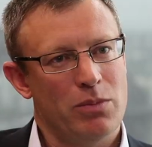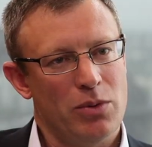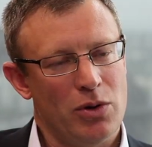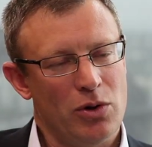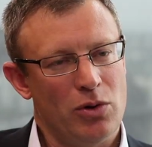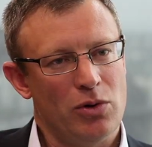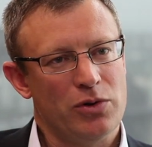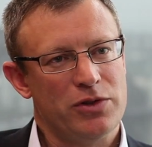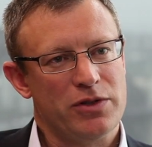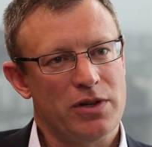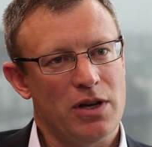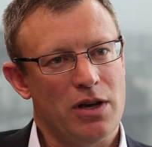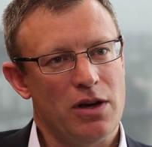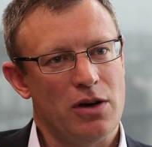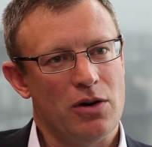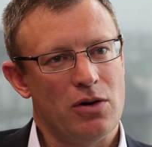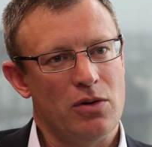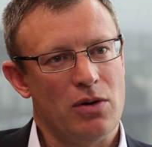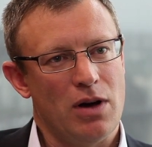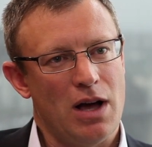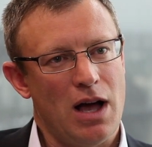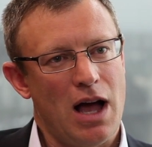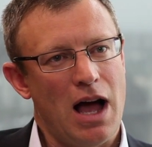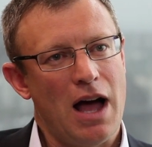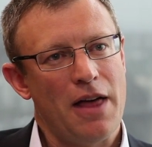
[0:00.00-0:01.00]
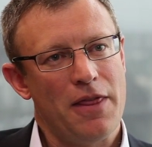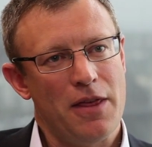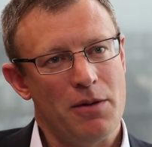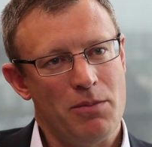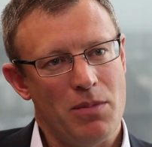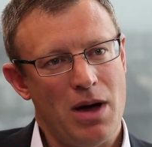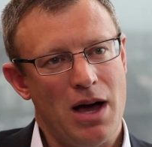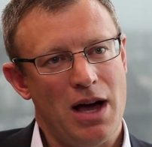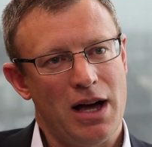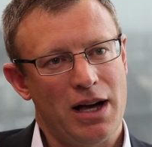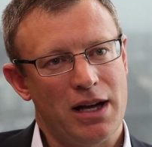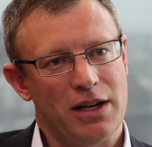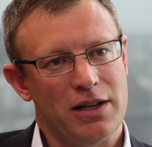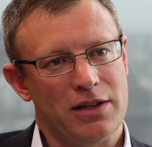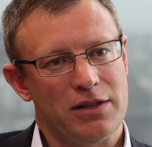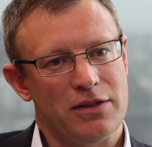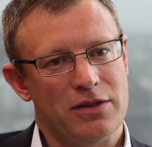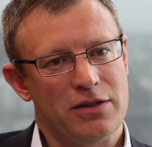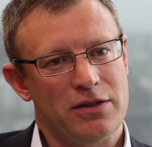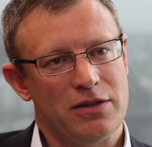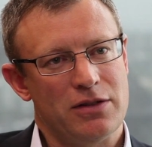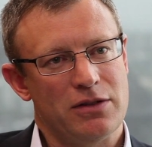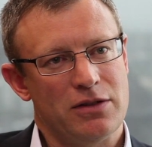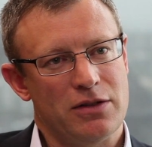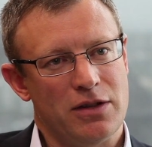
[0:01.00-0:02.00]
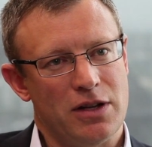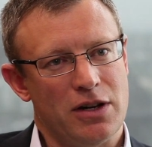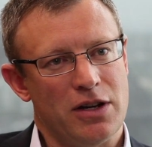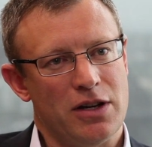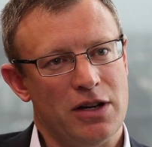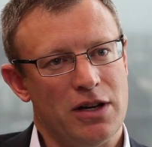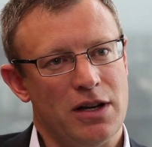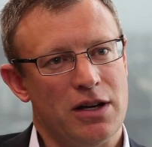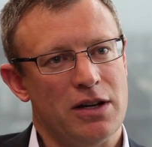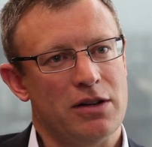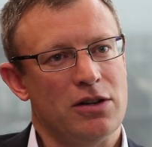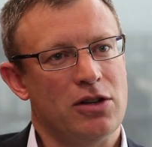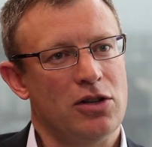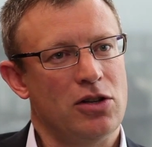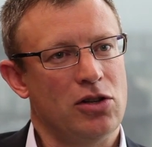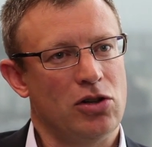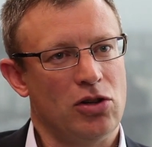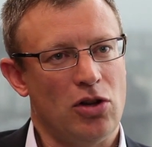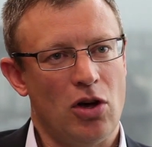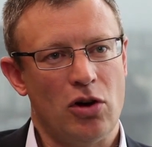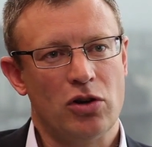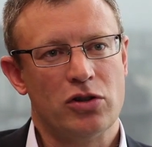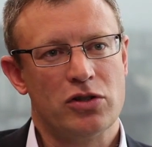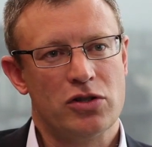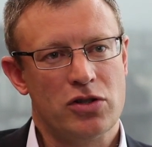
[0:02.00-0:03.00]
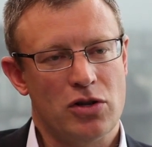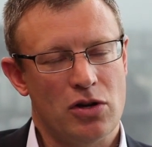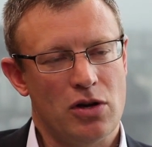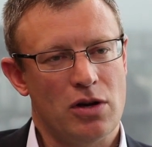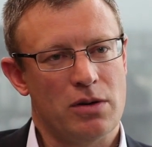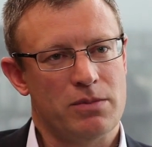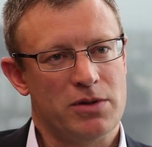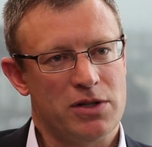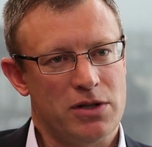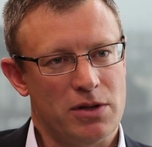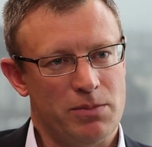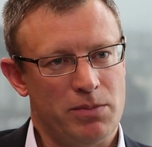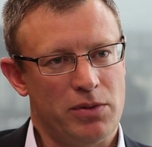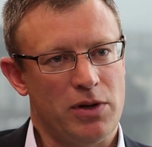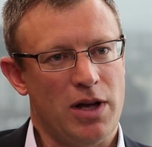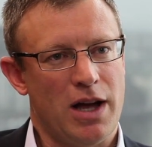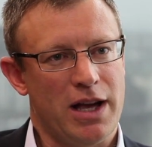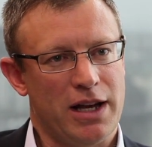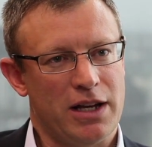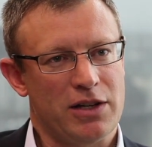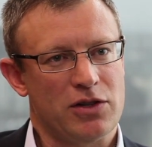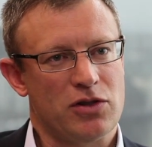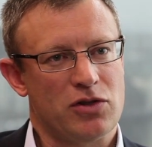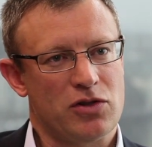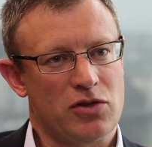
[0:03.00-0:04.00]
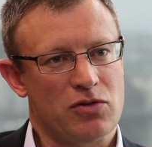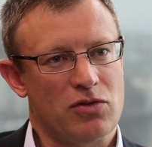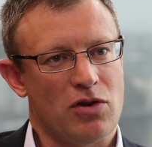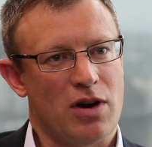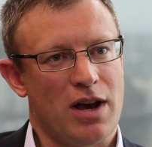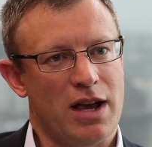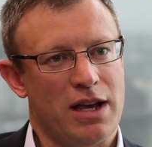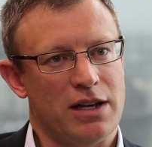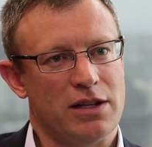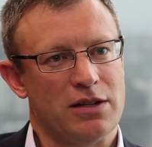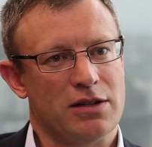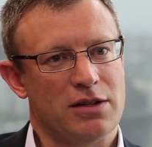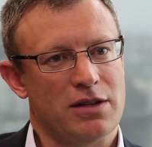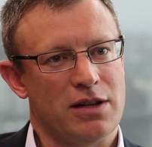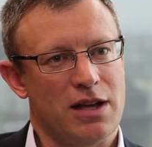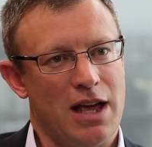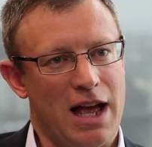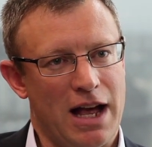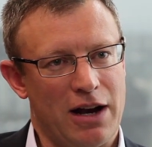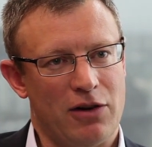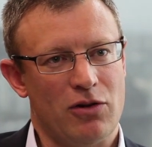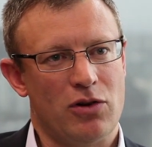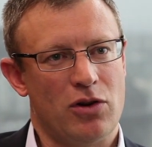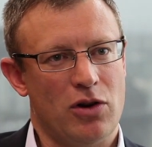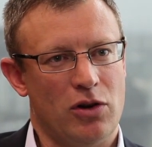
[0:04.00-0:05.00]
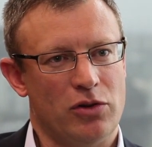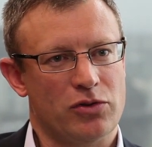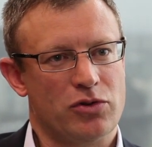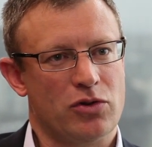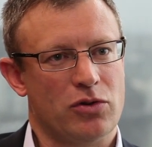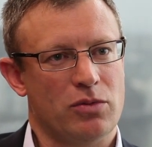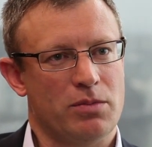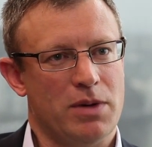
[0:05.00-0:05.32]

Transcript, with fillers: but also other markets that are long-term supply constrained agricultural